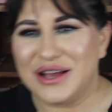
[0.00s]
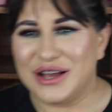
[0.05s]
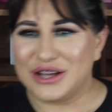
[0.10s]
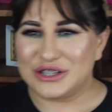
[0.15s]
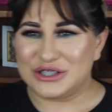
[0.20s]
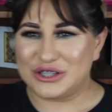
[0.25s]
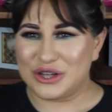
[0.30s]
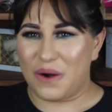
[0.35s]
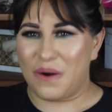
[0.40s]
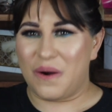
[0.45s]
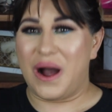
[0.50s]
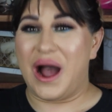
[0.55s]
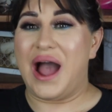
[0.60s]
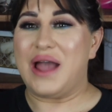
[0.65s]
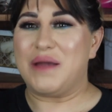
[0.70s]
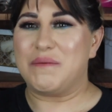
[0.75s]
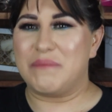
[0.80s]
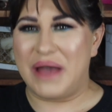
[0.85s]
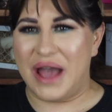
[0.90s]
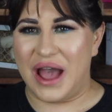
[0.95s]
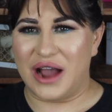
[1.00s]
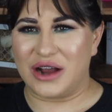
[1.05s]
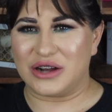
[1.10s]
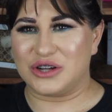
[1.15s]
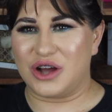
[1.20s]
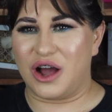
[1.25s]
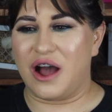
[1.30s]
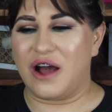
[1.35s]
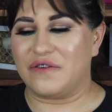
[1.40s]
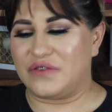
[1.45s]
So I backed
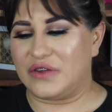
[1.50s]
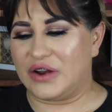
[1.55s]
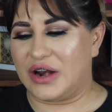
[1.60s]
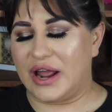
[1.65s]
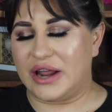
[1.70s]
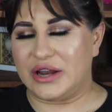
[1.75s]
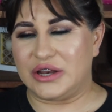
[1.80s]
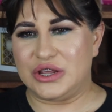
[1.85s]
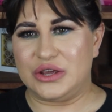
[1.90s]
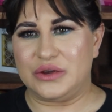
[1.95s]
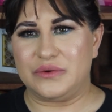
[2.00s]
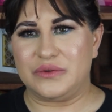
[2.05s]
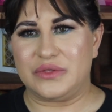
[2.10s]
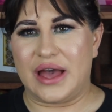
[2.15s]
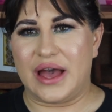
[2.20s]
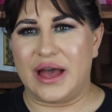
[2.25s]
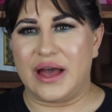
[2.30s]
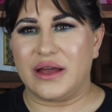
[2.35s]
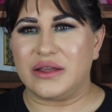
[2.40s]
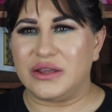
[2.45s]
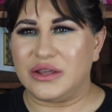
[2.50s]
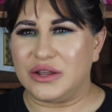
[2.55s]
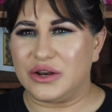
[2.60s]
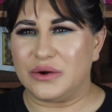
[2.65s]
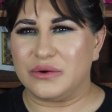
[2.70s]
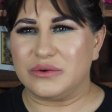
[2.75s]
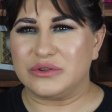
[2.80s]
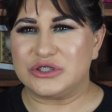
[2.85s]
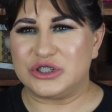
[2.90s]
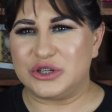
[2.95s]
off, and I knew that, you
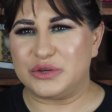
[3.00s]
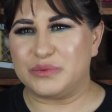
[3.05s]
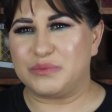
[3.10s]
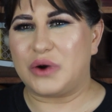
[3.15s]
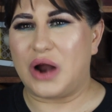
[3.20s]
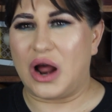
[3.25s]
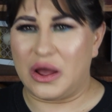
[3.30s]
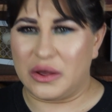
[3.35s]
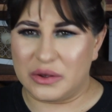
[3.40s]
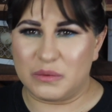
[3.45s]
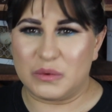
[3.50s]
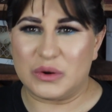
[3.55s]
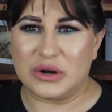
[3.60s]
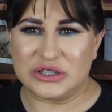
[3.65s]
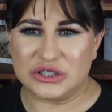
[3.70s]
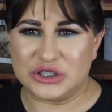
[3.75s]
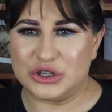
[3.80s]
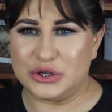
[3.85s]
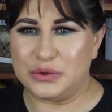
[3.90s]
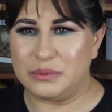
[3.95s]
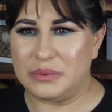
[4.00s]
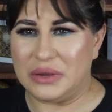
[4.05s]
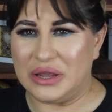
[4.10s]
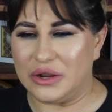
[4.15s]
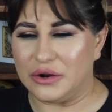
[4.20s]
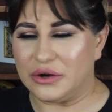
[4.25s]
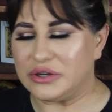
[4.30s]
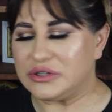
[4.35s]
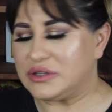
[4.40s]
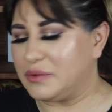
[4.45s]
know, she probably would sue me
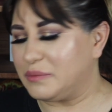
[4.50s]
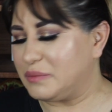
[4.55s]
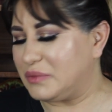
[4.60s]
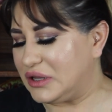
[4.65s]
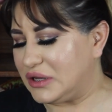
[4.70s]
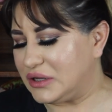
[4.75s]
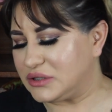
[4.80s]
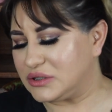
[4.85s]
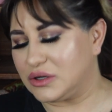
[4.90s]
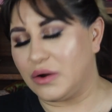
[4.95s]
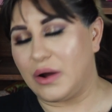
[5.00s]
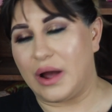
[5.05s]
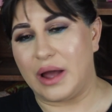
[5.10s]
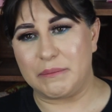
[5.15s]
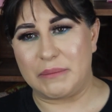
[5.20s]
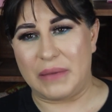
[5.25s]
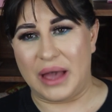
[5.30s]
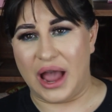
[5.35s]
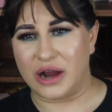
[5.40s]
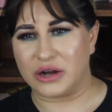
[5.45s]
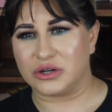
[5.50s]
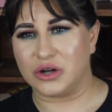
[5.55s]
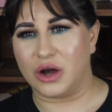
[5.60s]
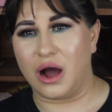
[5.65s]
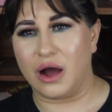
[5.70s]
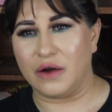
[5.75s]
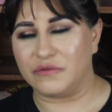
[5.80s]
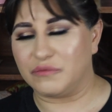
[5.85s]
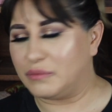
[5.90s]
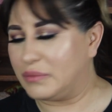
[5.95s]
or something. So I backed
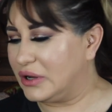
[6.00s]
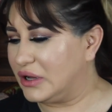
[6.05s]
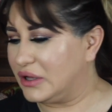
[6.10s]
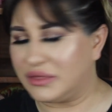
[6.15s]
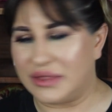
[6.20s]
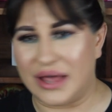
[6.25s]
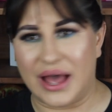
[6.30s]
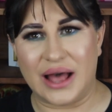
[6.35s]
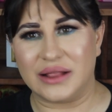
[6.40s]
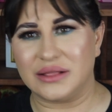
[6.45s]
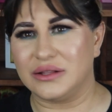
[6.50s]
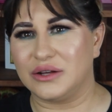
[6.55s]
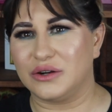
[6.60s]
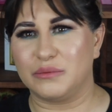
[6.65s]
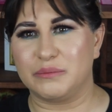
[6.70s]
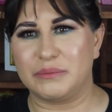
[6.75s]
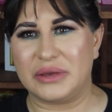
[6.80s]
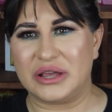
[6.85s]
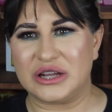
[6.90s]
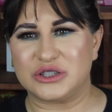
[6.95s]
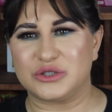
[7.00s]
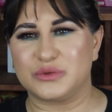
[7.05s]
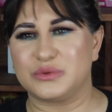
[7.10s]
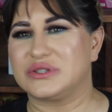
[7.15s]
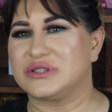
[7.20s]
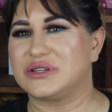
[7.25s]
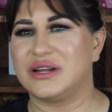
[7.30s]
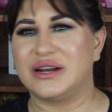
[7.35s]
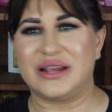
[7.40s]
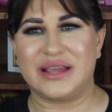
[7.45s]
off, but that little bitch
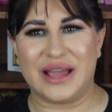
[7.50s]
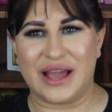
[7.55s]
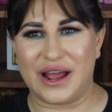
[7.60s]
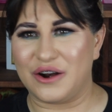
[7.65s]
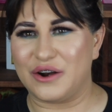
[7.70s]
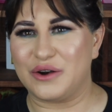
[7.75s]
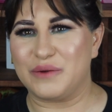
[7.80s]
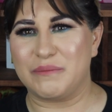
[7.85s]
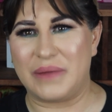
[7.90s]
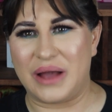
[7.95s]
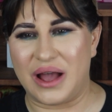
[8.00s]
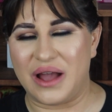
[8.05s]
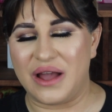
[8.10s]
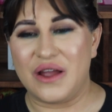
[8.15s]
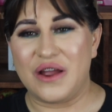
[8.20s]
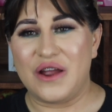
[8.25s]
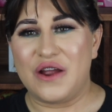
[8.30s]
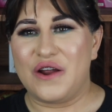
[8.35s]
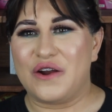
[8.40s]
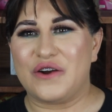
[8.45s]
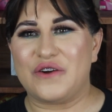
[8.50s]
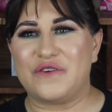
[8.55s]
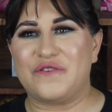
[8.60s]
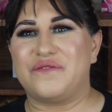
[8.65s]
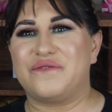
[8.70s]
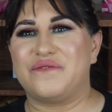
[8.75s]
was gonna get her